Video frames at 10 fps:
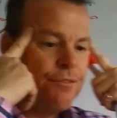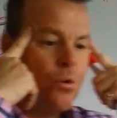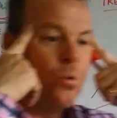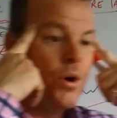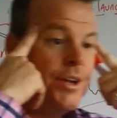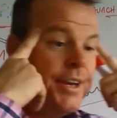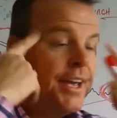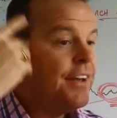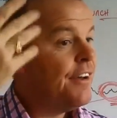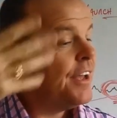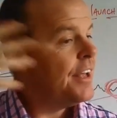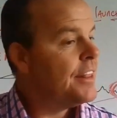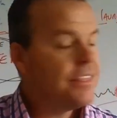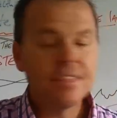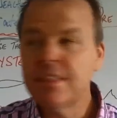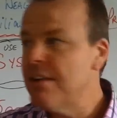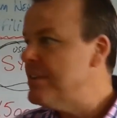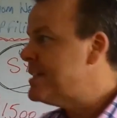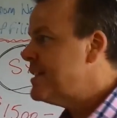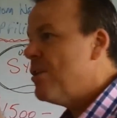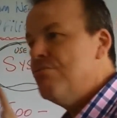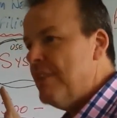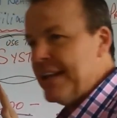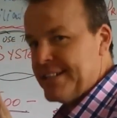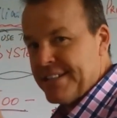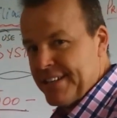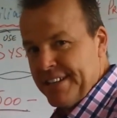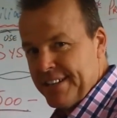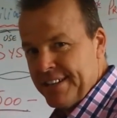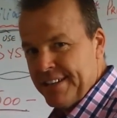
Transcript: forward, there is no risk.